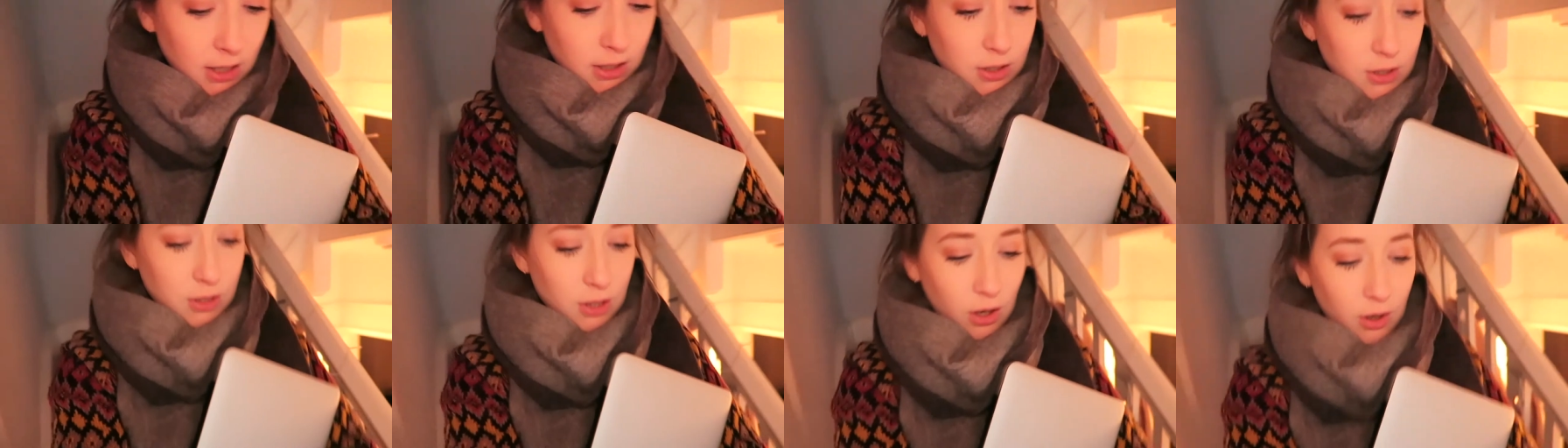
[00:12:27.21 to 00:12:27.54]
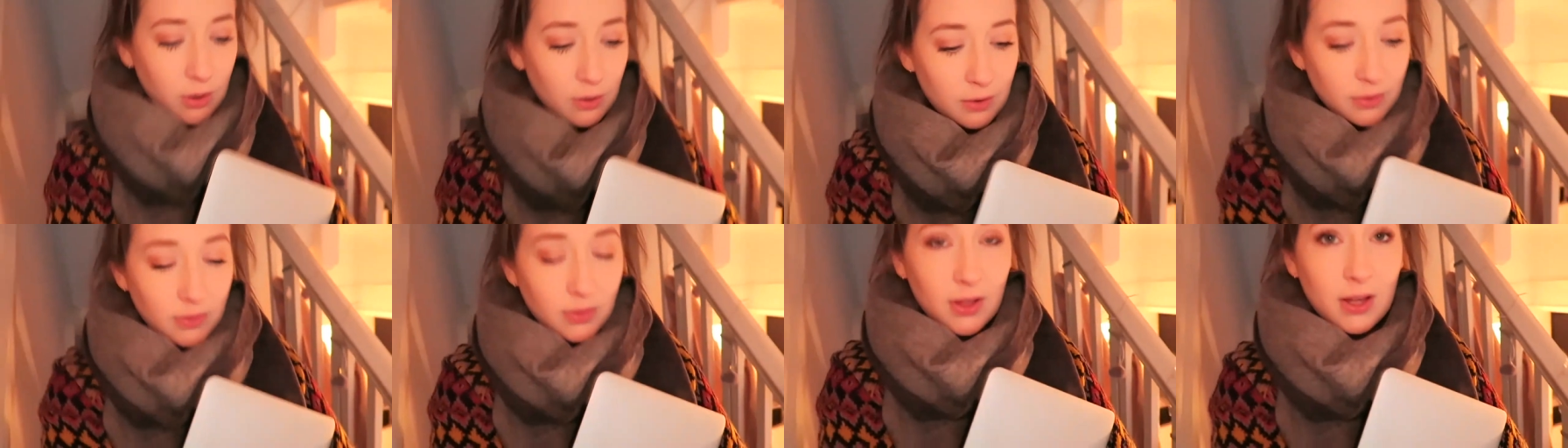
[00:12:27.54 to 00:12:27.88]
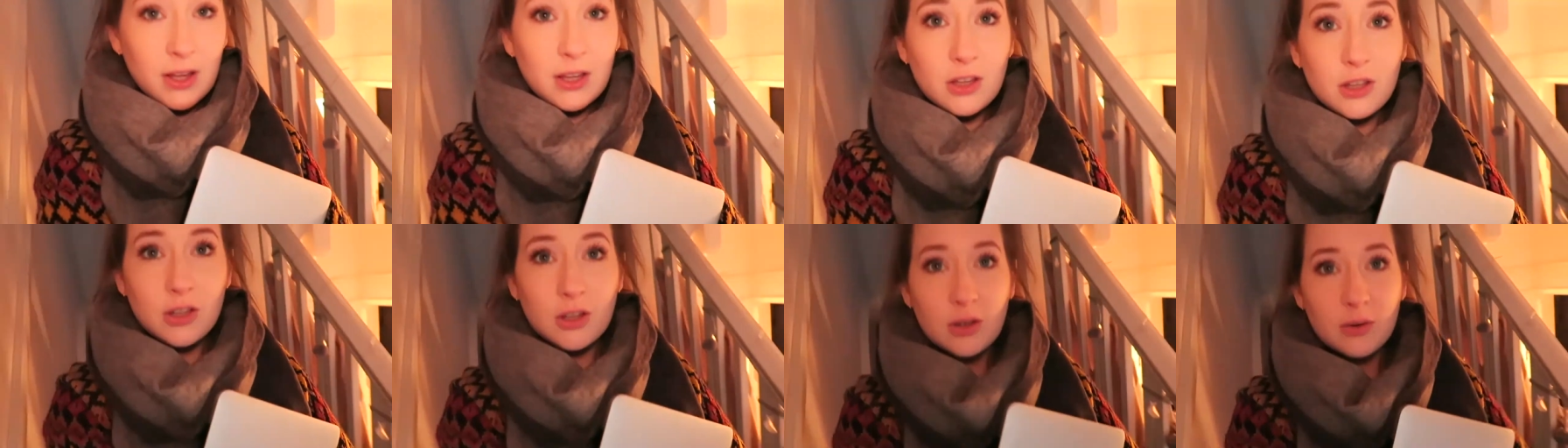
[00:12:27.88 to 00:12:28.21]
so
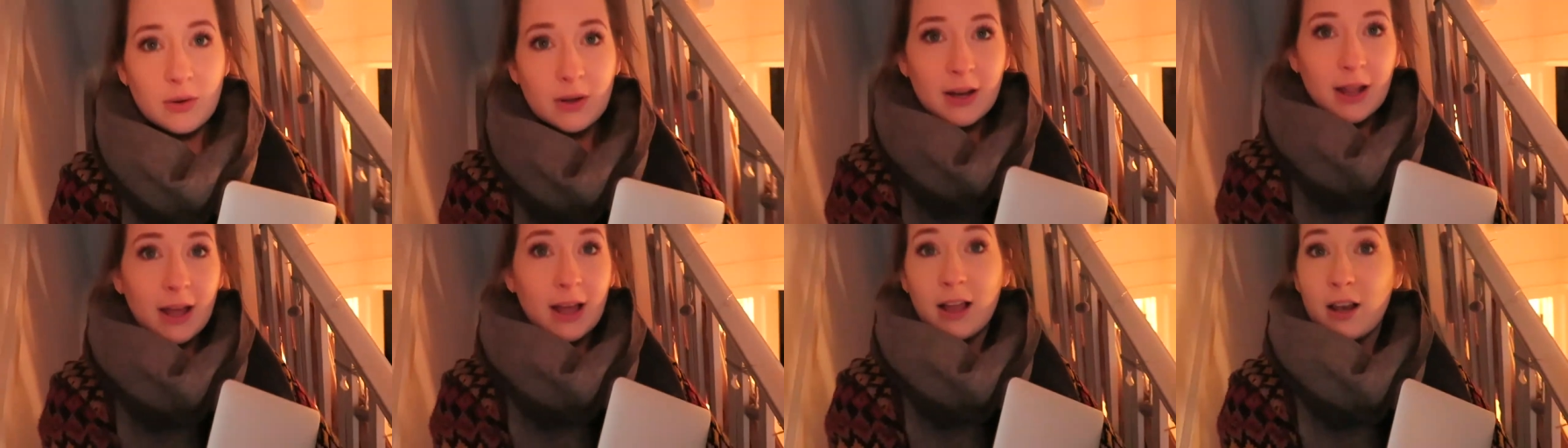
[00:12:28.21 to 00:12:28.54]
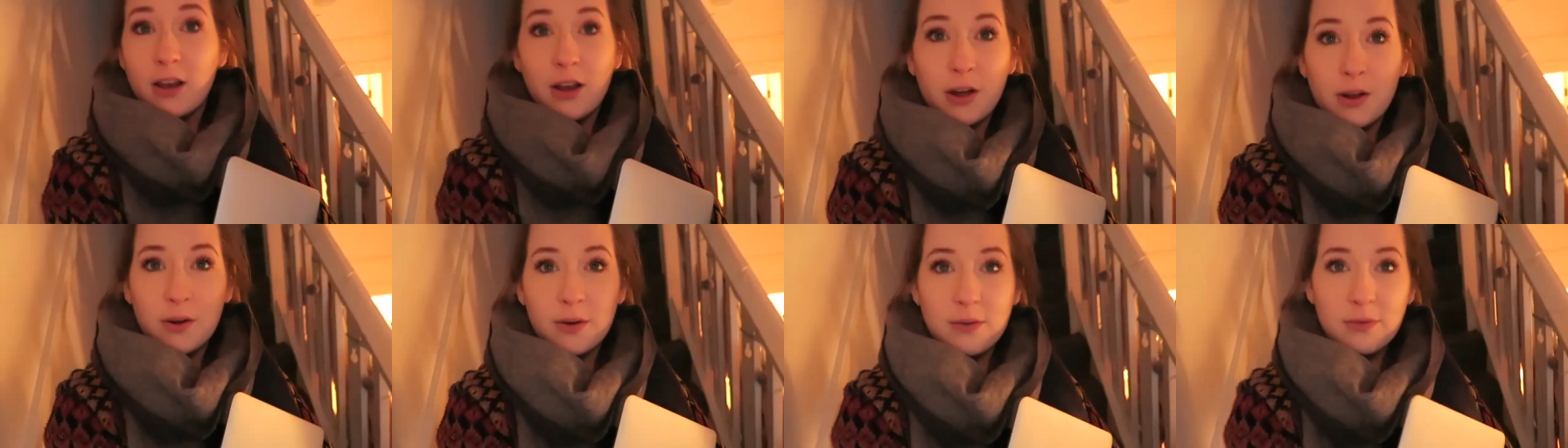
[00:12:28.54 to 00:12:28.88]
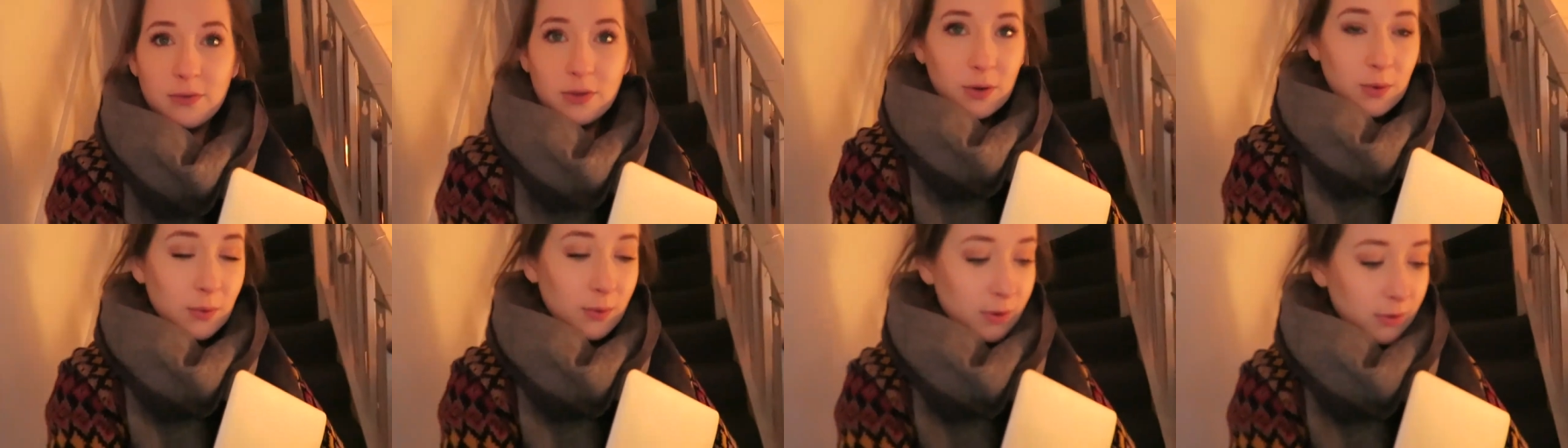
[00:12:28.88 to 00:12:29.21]
thank you and hello
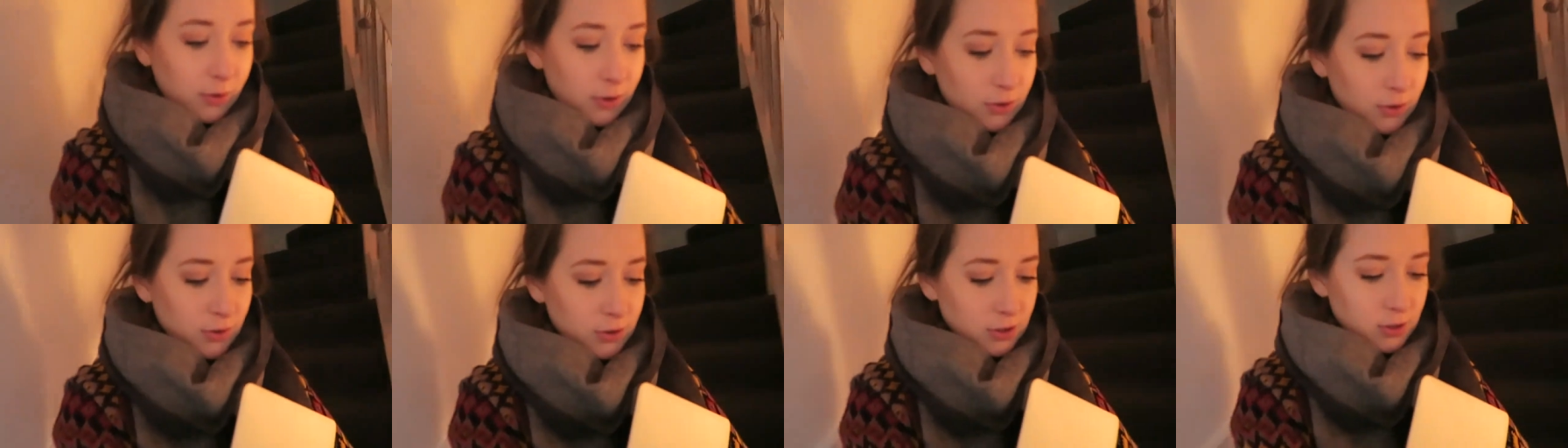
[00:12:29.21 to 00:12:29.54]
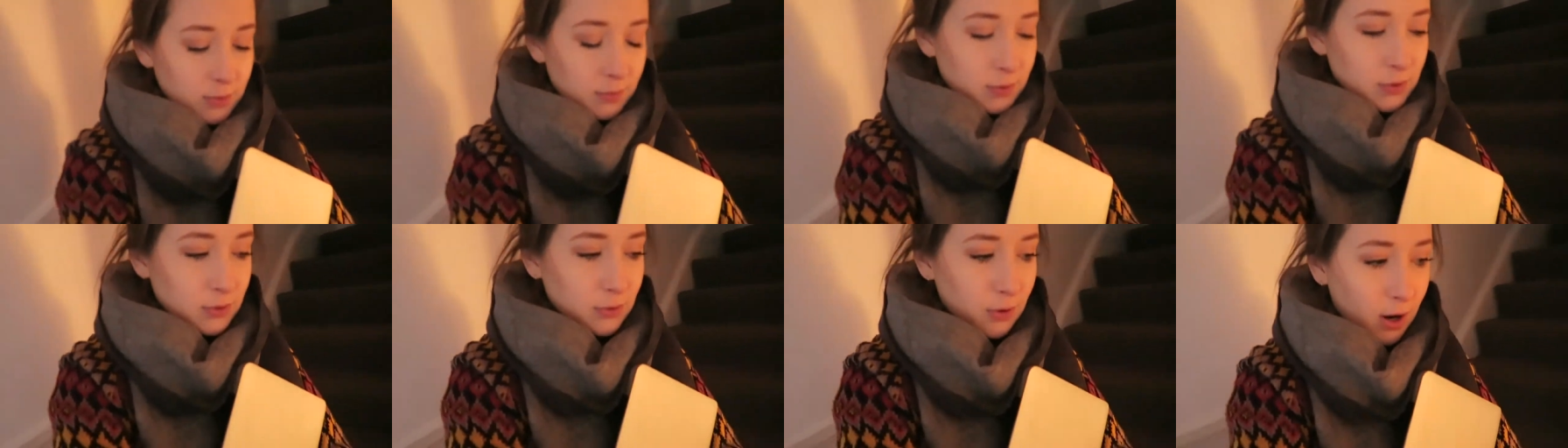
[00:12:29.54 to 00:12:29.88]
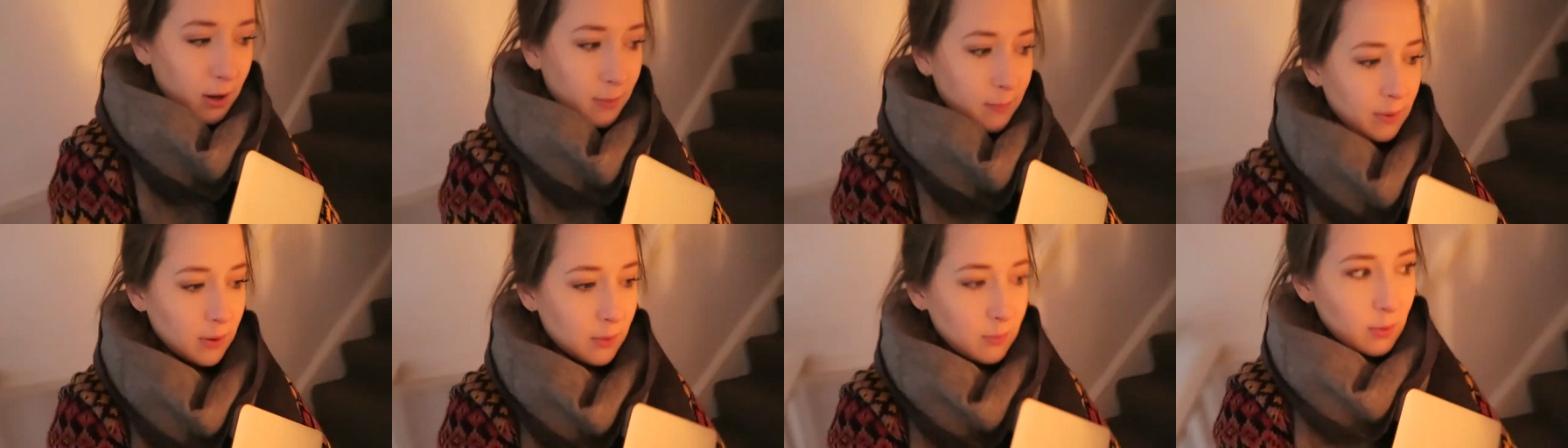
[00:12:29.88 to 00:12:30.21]
if you are a new
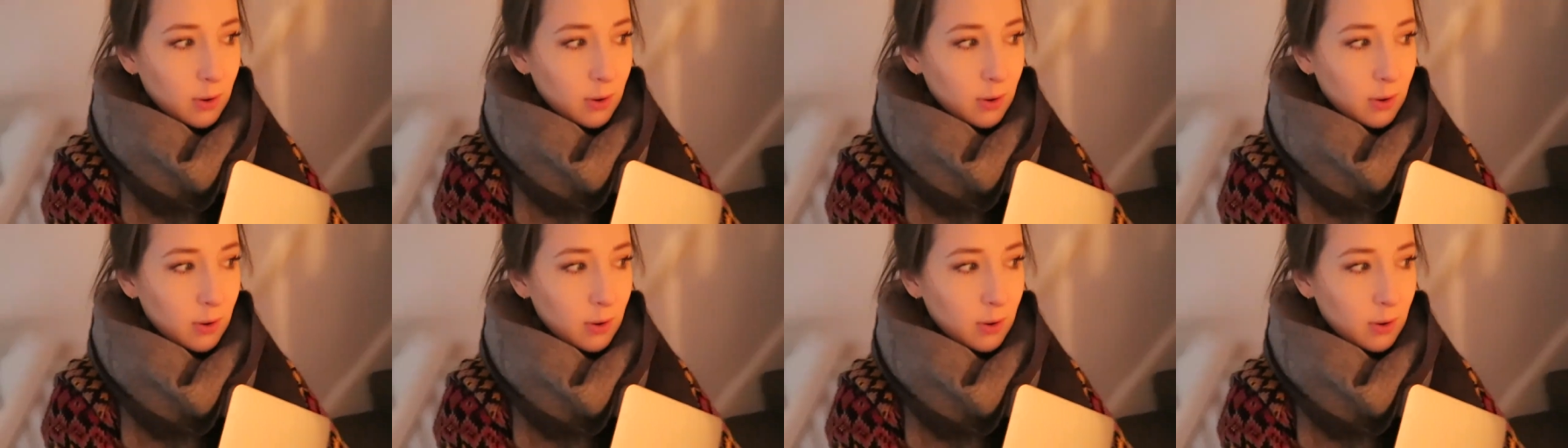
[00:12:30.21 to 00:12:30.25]
subscriber